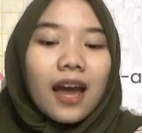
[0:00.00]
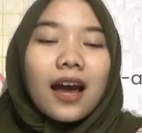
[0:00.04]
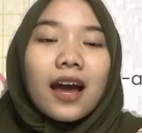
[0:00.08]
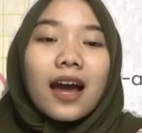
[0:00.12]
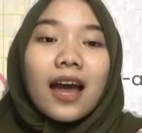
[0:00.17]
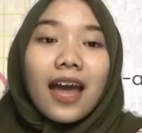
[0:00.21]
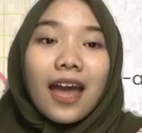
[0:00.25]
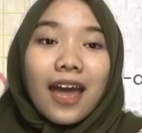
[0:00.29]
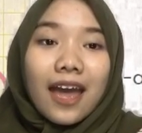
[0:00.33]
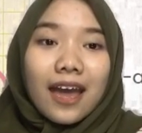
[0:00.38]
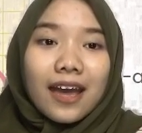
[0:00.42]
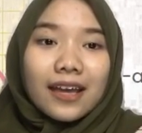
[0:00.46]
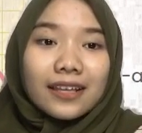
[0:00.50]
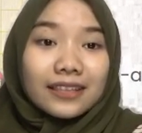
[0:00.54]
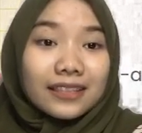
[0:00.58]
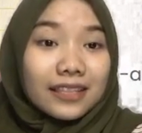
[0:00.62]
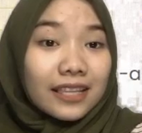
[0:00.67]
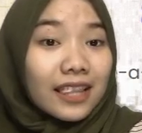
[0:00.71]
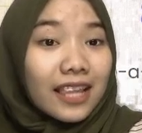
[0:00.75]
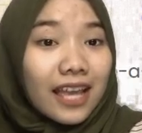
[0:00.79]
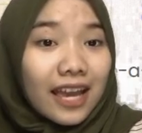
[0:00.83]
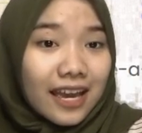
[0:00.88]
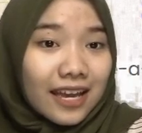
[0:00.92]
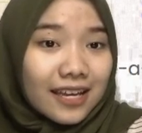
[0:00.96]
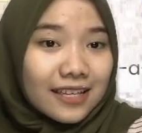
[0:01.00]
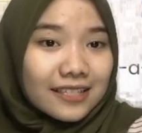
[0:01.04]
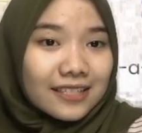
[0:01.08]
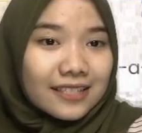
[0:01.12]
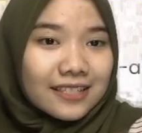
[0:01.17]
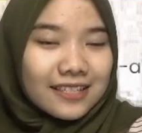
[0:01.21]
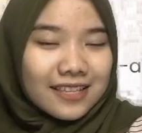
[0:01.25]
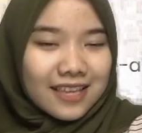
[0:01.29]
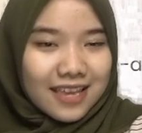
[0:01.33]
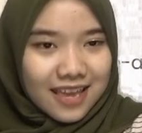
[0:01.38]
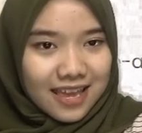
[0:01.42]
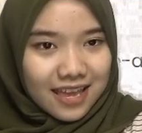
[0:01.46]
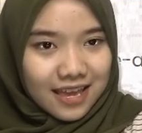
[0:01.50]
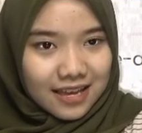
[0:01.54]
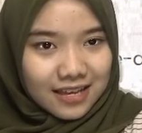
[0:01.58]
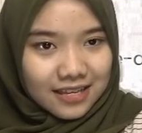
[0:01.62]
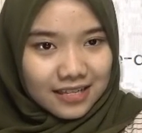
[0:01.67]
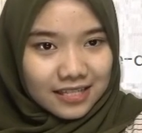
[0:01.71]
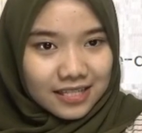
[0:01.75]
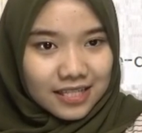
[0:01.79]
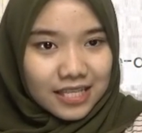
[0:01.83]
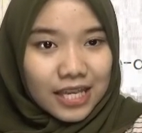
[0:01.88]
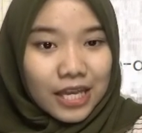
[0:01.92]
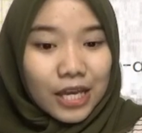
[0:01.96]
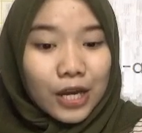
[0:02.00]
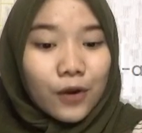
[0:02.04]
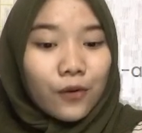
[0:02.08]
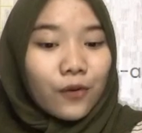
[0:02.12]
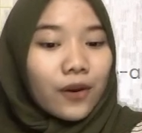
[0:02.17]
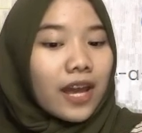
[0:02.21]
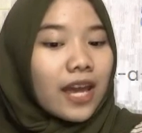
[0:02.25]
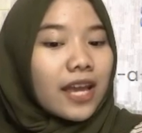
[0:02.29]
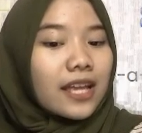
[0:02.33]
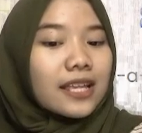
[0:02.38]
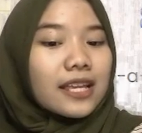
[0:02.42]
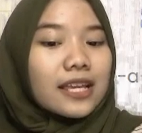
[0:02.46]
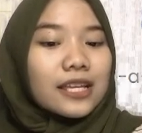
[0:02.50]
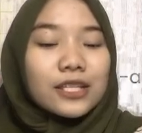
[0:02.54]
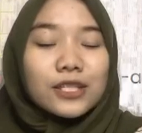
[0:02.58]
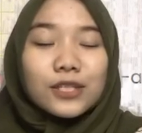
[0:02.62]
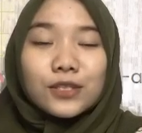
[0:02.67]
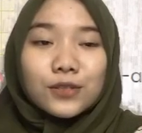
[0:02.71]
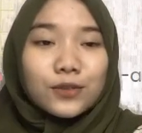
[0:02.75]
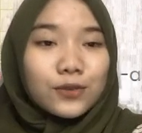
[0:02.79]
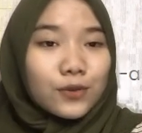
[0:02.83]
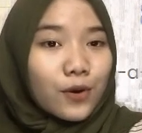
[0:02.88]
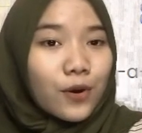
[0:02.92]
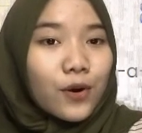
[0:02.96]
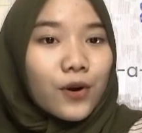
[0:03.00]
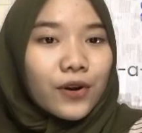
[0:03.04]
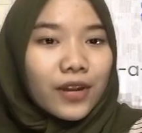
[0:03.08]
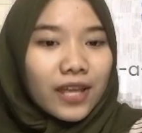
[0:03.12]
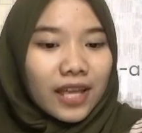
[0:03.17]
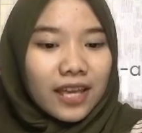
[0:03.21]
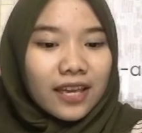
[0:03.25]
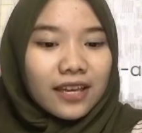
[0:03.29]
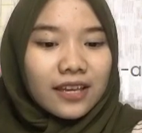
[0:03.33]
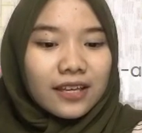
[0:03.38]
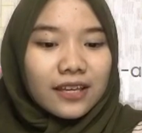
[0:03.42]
And the last is create a story.